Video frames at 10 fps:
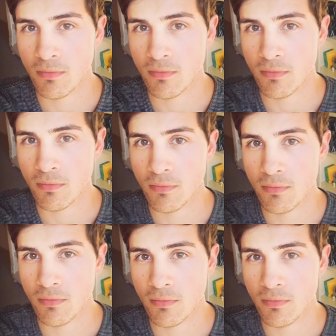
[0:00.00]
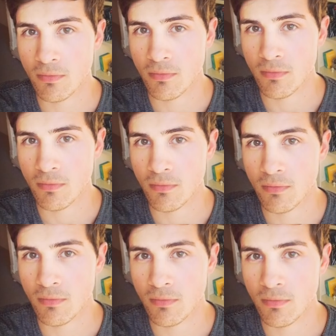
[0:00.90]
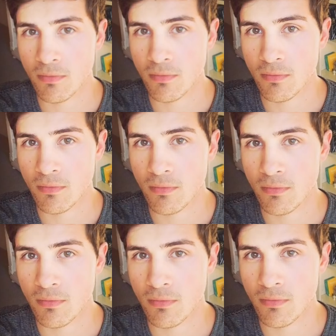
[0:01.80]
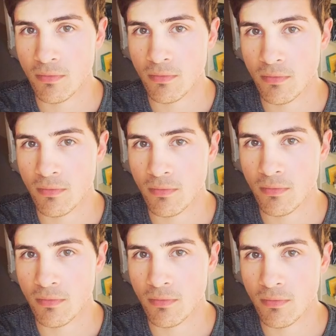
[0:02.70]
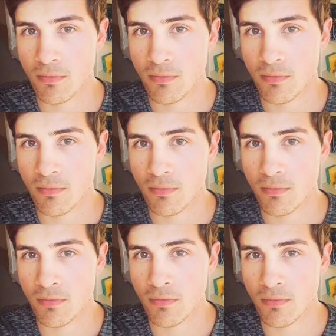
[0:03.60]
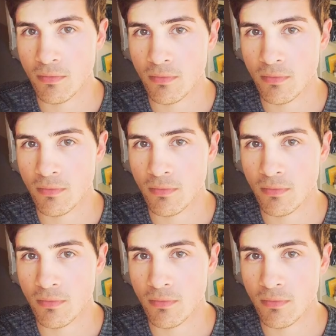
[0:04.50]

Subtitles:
No words are spoken by the person on screen.